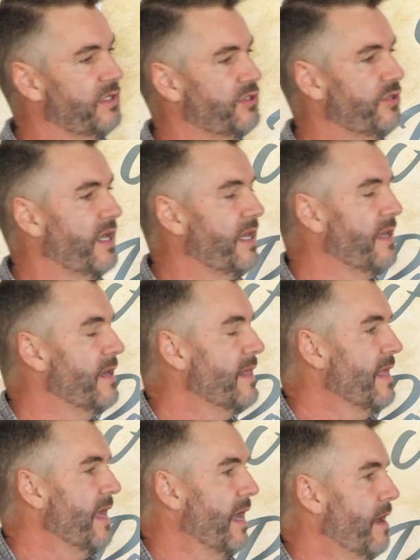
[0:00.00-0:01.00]
it today.
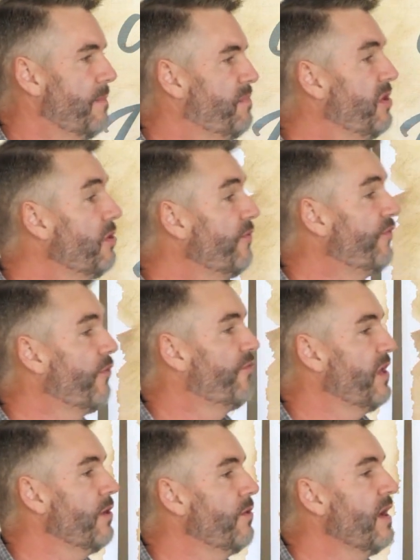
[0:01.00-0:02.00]
Beautiful
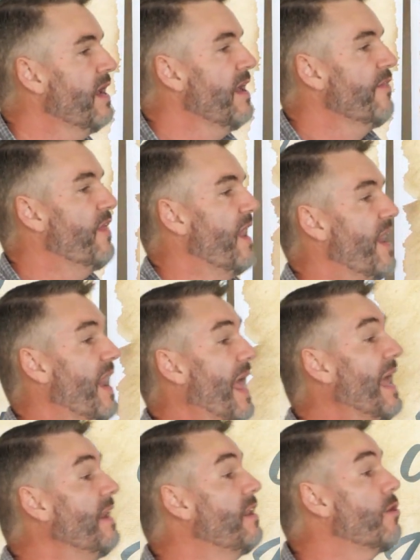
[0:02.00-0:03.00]
view. The
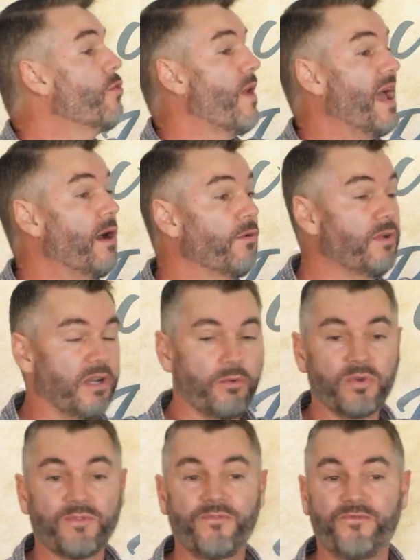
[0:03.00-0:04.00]
land around it
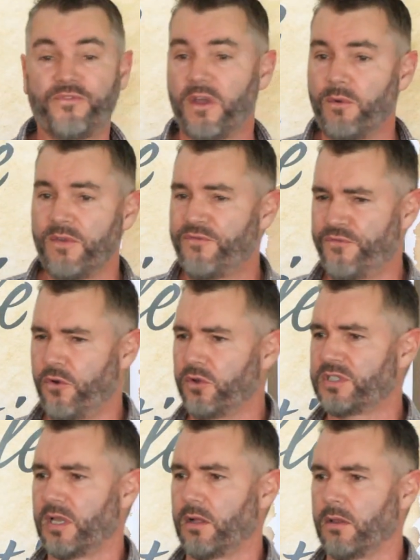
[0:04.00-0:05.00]
was very
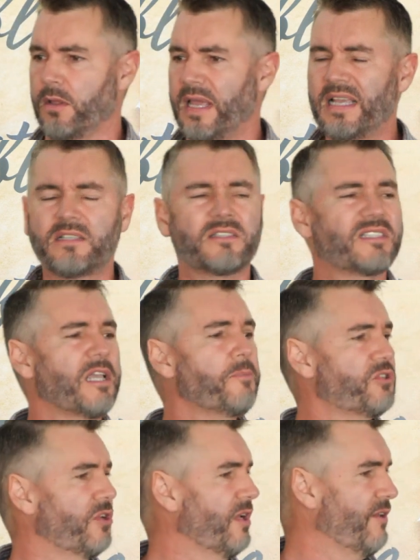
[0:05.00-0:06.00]
fertile,
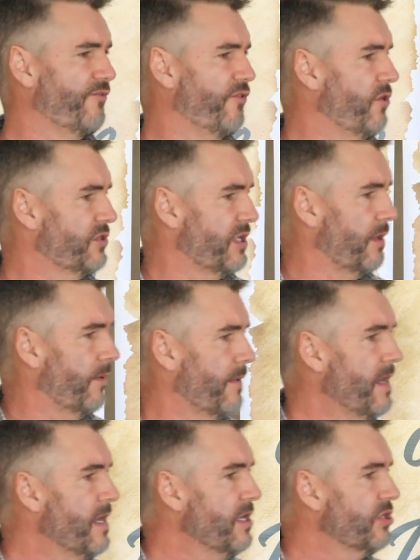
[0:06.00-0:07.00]
exceptionally fertile.
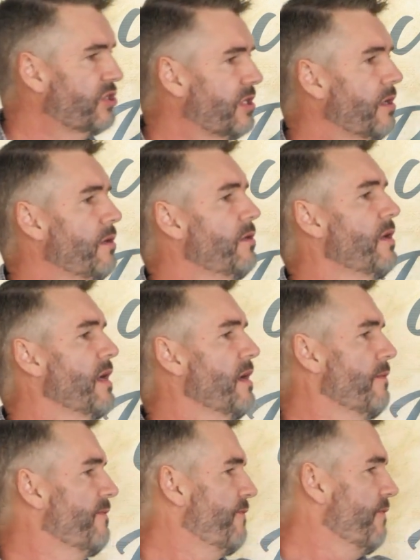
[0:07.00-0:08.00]
So
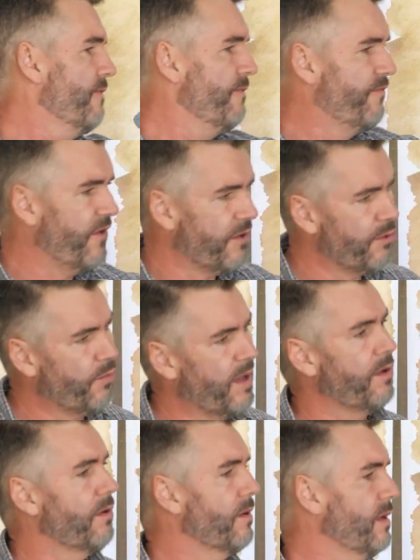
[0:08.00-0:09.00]
very
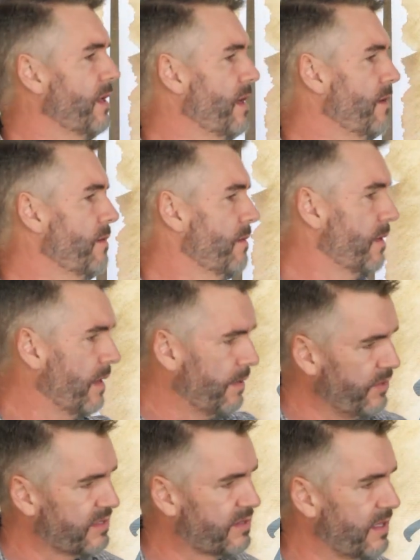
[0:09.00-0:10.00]
well, you know,
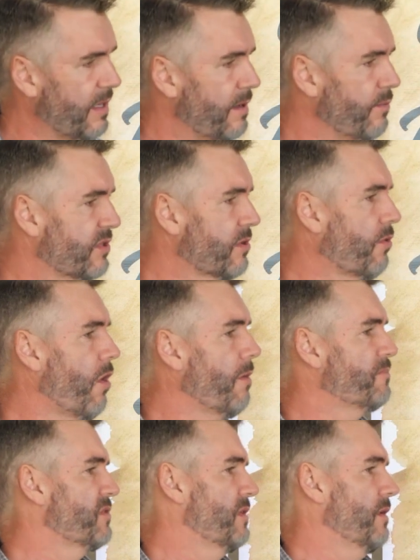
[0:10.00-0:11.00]
with
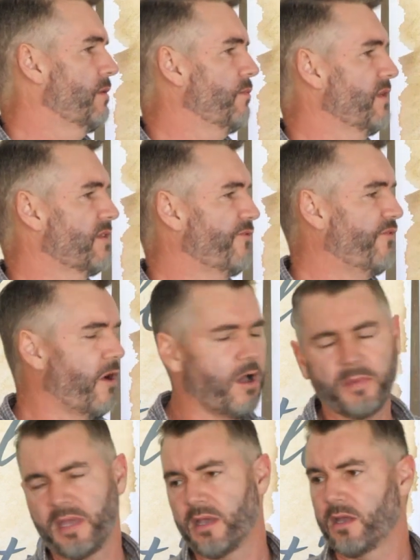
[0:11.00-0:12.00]
crops and with
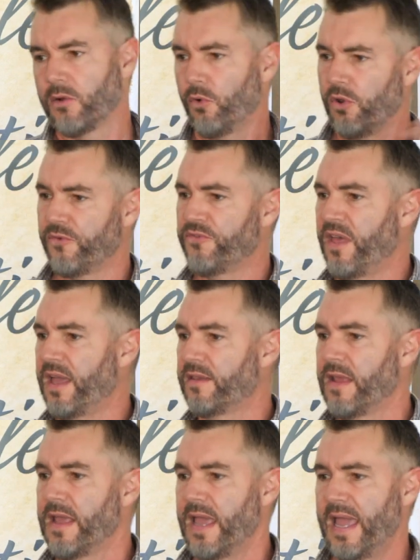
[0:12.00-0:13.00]
farming and all of
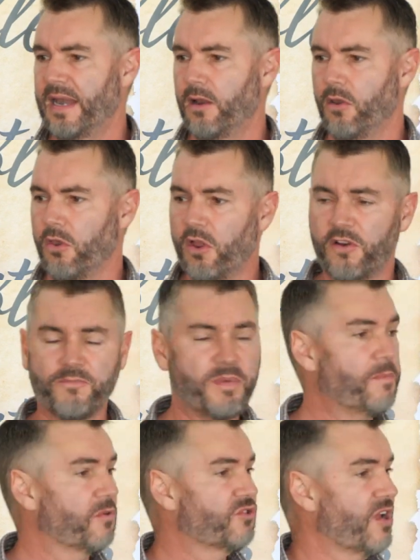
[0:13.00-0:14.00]
that. And a lot of
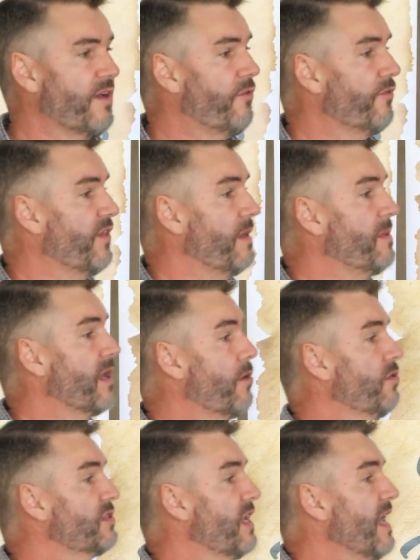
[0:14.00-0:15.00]
people traveled there
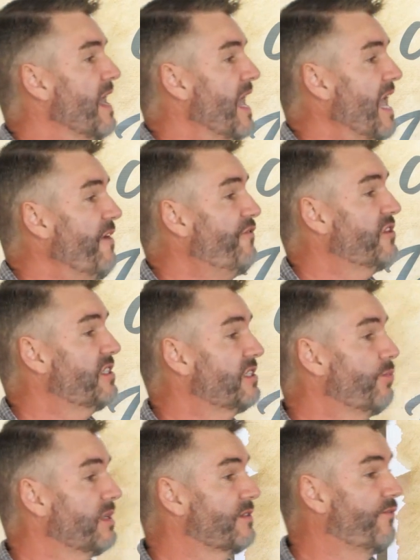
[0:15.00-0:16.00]
because
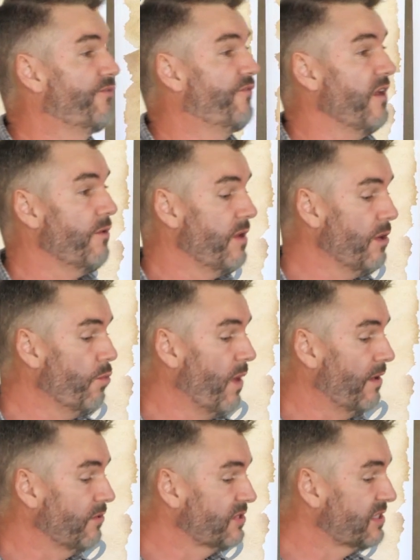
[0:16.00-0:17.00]
Ephesus was very
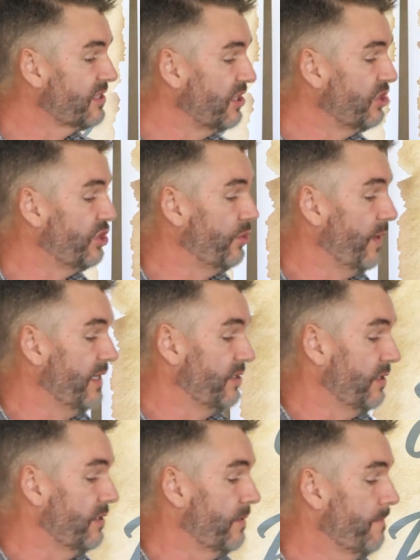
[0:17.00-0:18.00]
well
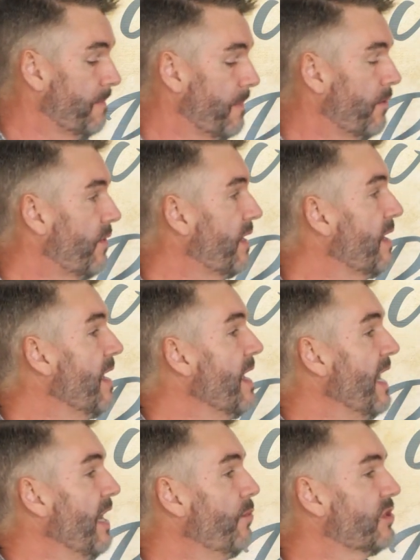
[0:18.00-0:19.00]
situated. All right.
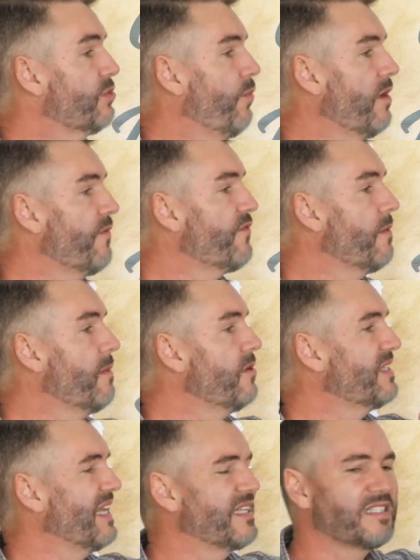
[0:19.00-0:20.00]
It was one of the
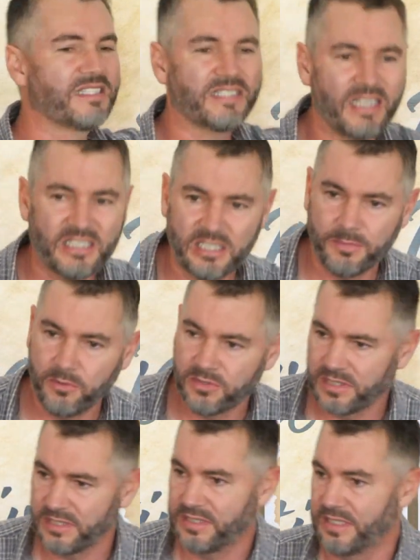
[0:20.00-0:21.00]
most accessible
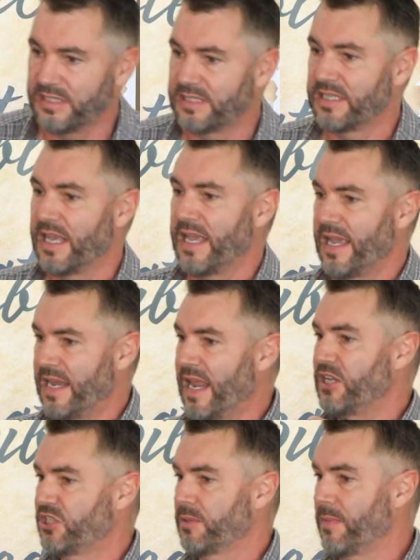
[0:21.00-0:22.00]
cities in
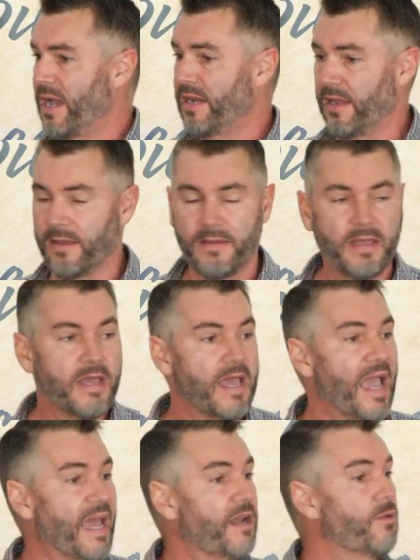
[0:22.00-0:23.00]
Asia Minor,
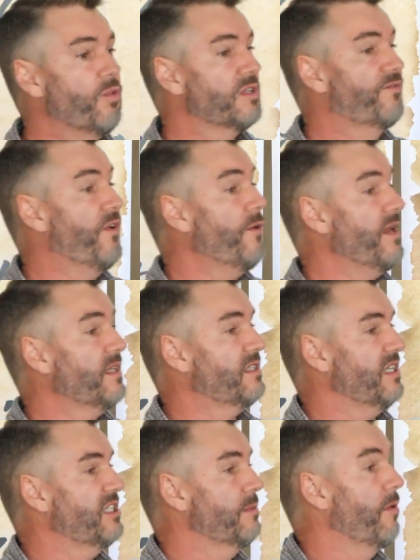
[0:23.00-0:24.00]
and it was very
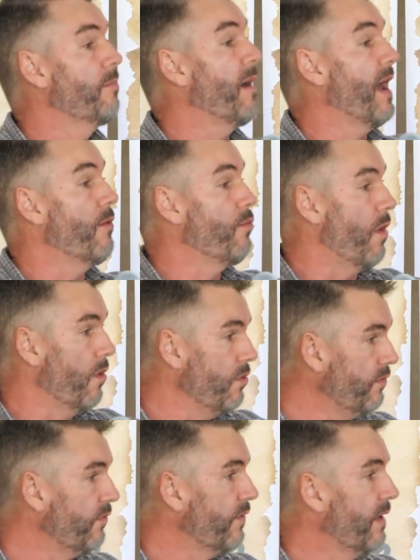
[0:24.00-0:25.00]
accessible by
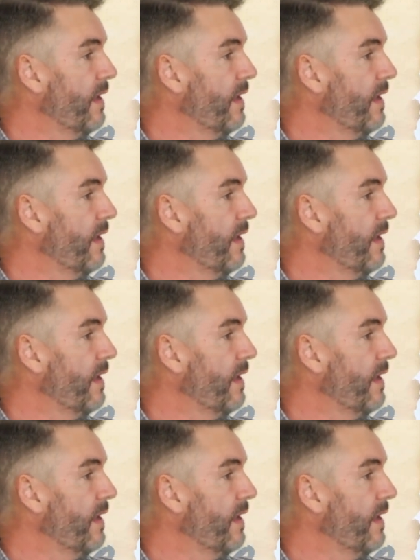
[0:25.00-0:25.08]
road